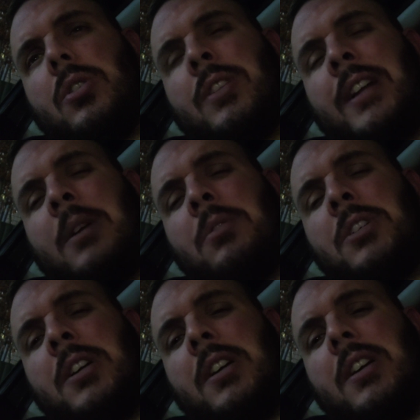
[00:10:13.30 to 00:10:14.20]
I think that
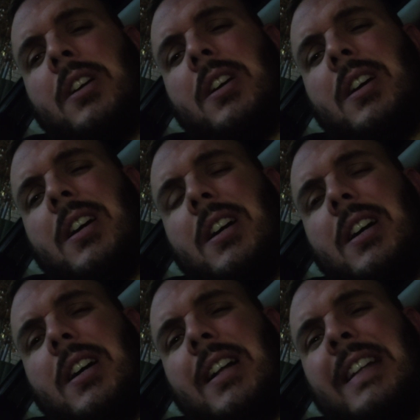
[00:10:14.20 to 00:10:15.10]
was it.
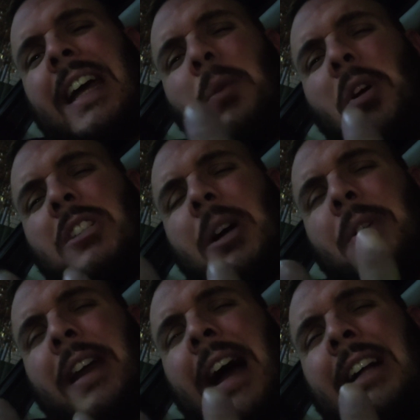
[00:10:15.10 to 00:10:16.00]
They're the ones that
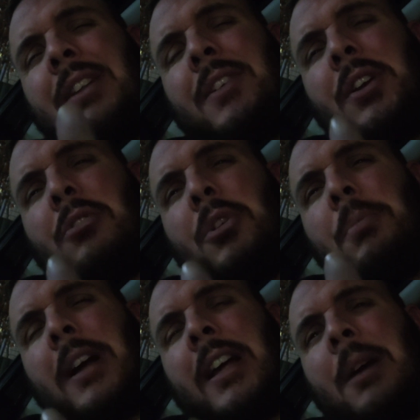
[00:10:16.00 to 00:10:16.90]
were active in the
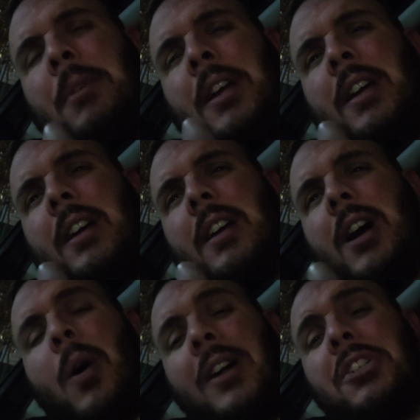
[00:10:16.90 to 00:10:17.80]
group that kept me.
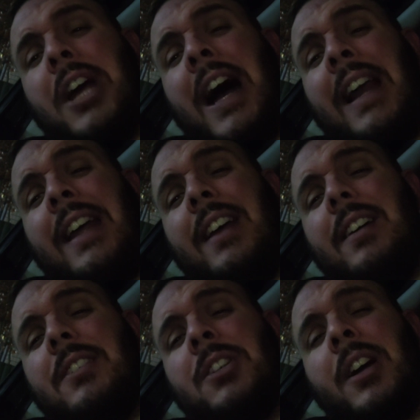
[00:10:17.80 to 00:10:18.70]
Oh, and Charlie.
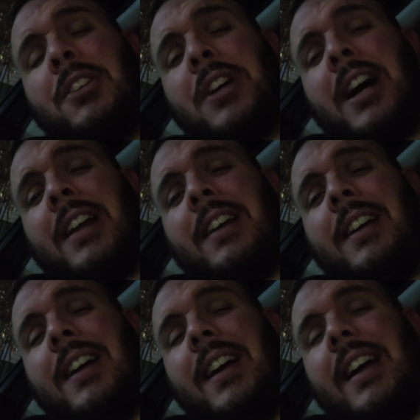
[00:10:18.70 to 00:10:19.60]
They
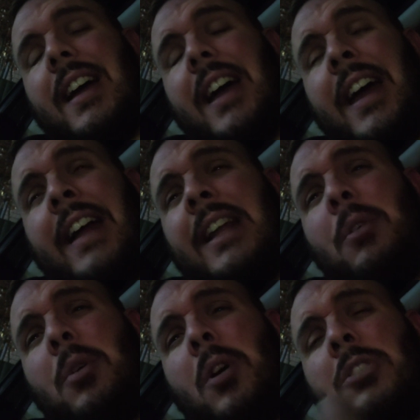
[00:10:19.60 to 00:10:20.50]
were
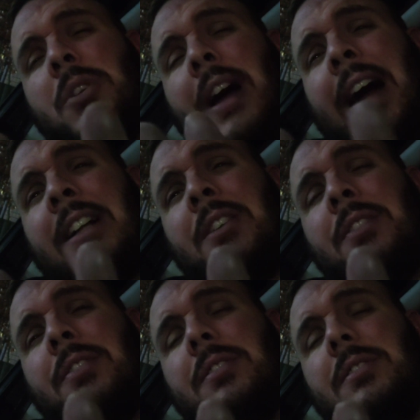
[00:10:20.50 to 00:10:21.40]
the ones that were
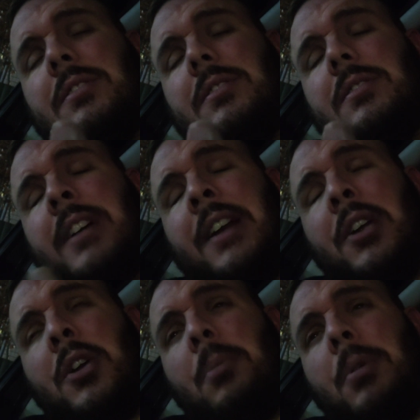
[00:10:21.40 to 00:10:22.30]
active in the
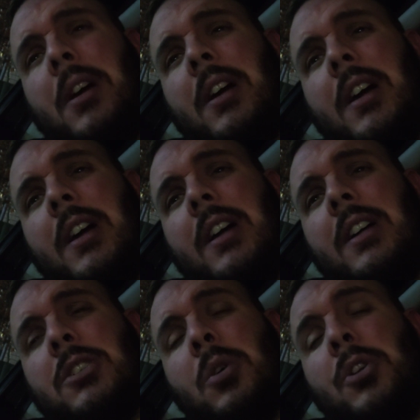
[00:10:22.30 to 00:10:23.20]
group.
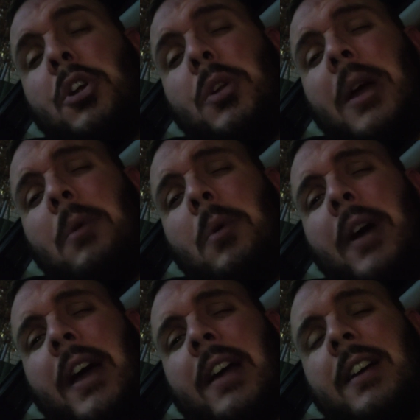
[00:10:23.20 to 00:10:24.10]
So I knew they were
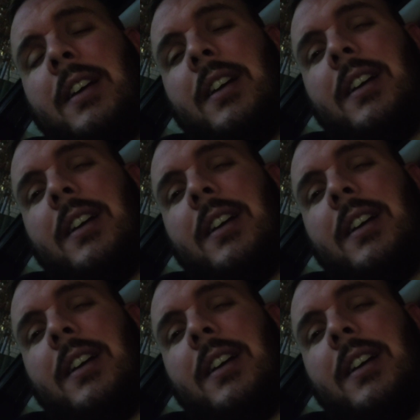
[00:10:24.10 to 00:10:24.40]
working.